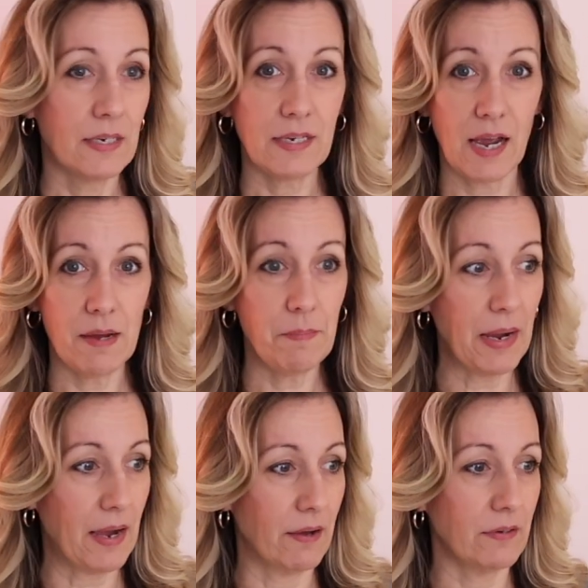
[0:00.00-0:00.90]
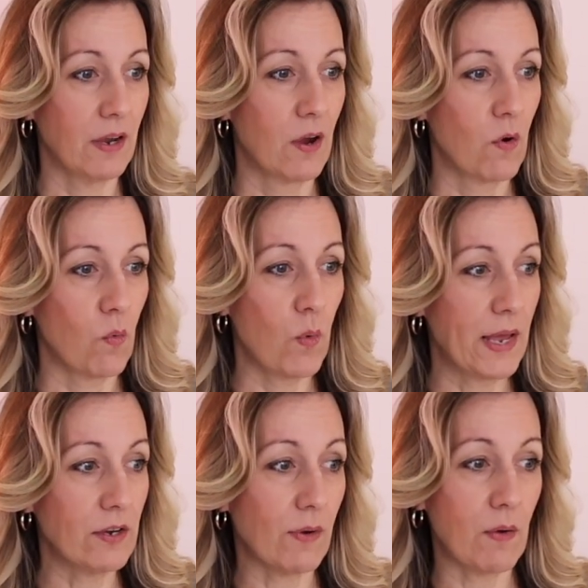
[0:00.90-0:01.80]
Time bound,
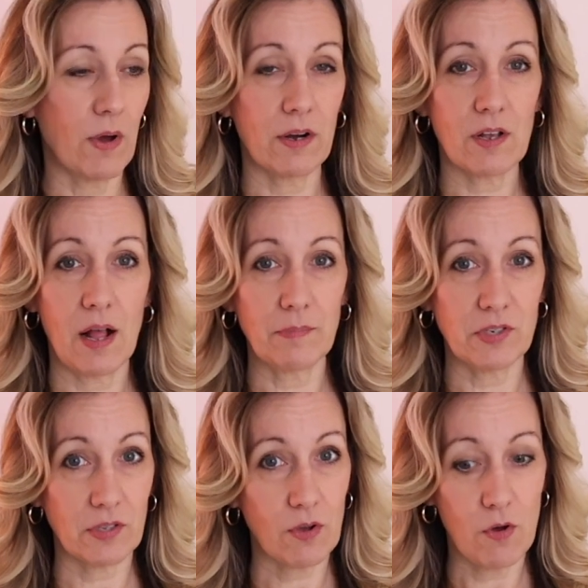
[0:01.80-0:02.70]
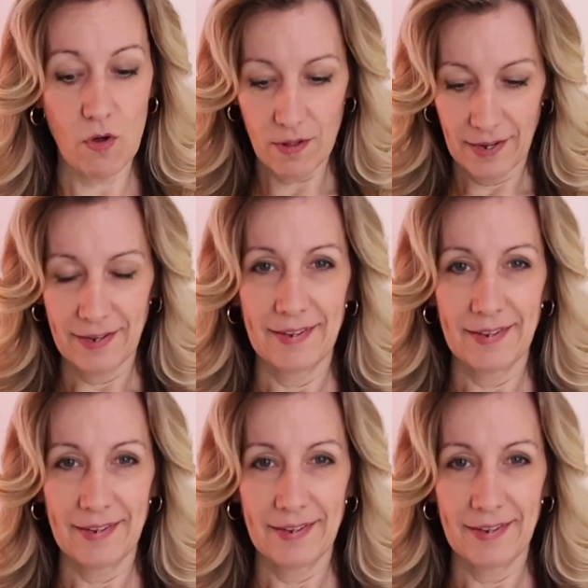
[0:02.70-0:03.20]
when do I want to accomplish the goal?